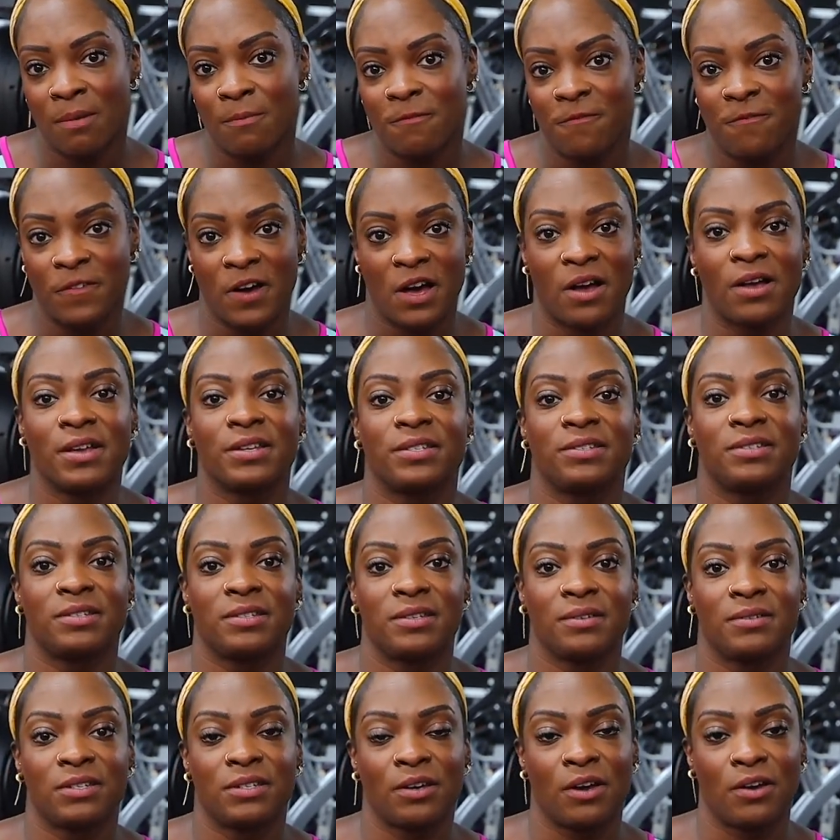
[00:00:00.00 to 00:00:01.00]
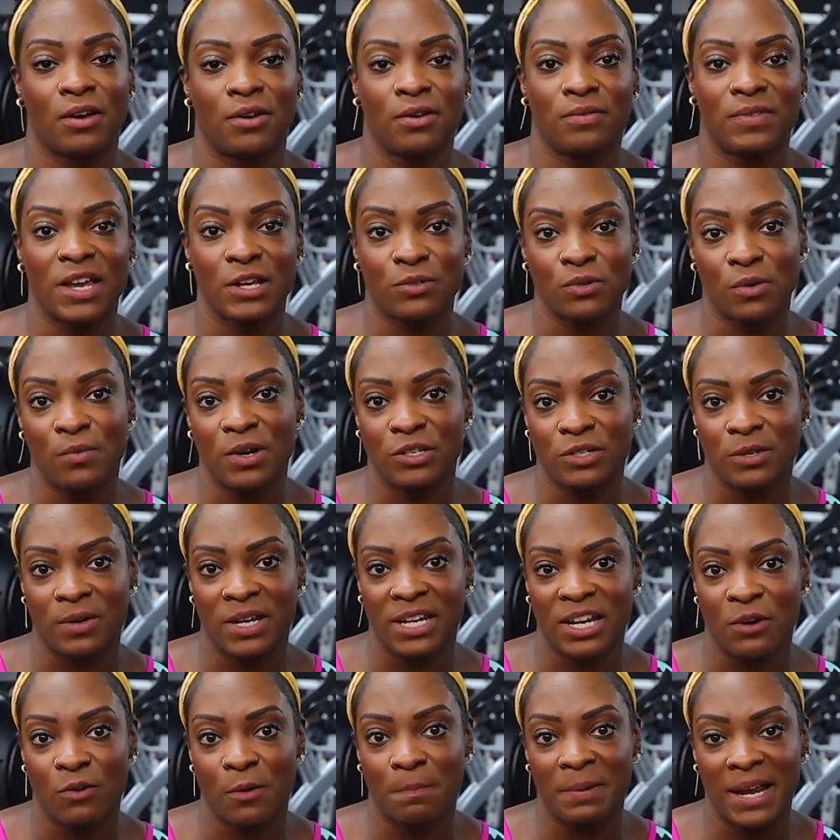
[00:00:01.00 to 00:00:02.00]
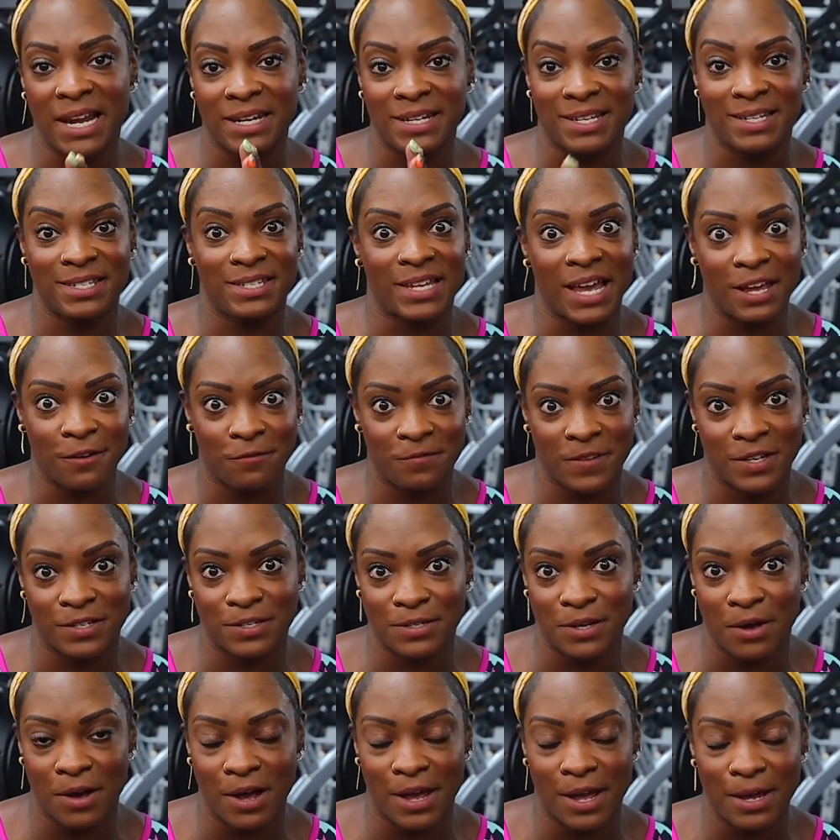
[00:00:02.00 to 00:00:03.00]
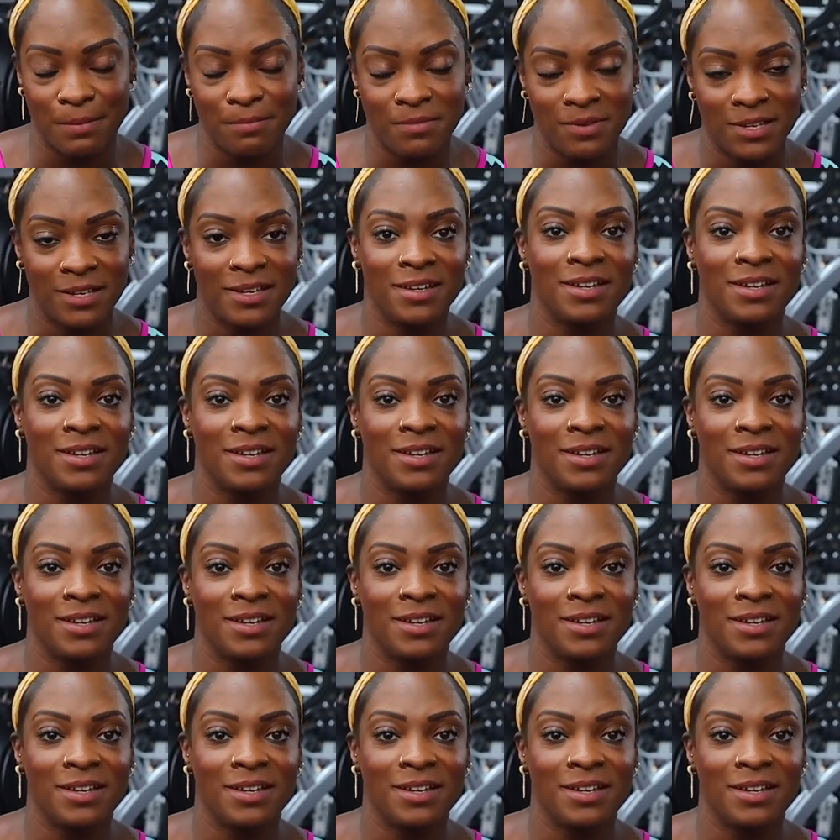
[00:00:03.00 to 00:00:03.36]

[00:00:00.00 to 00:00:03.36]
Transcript: first. So that's what we're doing here. We're playing it safe this time.